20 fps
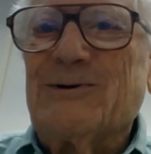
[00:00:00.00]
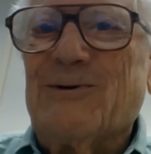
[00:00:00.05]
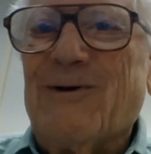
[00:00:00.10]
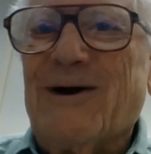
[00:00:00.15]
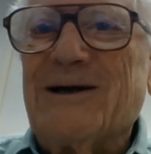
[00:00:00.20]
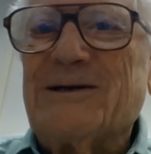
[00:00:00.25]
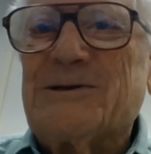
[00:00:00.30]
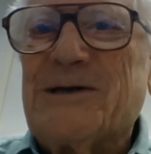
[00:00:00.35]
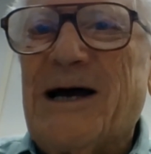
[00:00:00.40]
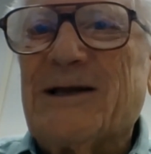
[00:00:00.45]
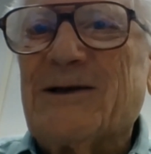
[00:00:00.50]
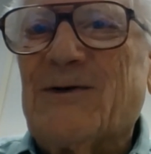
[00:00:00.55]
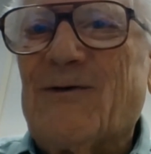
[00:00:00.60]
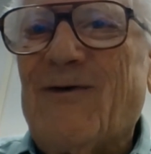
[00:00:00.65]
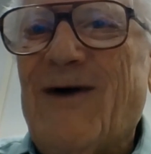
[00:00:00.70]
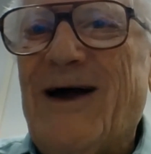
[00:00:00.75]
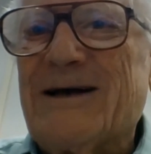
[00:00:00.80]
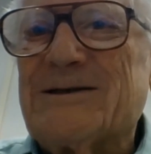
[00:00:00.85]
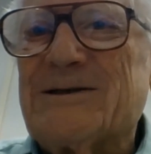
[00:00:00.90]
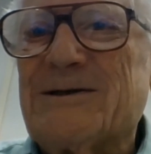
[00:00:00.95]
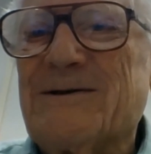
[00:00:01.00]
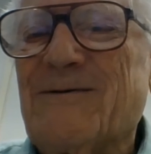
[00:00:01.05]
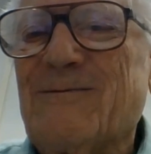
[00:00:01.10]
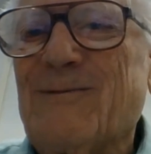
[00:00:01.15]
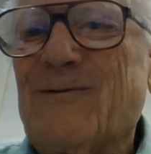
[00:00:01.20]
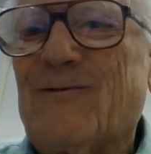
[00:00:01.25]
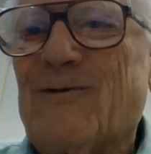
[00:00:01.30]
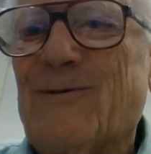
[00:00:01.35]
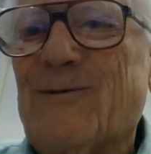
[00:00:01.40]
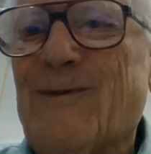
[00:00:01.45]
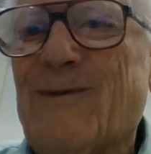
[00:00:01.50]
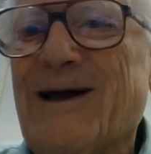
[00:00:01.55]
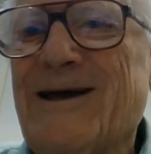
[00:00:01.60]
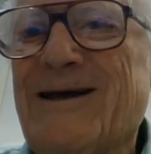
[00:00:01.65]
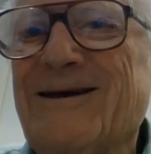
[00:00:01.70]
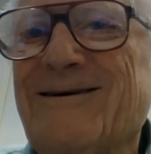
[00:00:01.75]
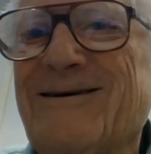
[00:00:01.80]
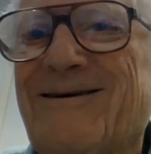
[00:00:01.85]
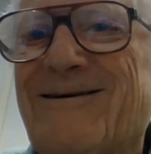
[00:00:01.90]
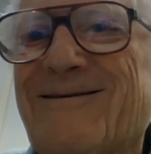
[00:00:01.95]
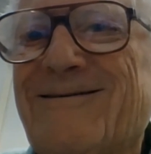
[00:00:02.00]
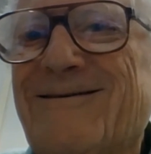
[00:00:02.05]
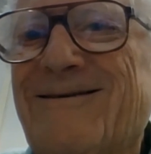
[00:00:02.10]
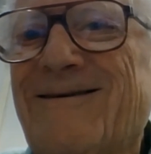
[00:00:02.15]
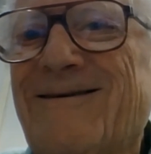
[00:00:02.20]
great satisfaction for my ego.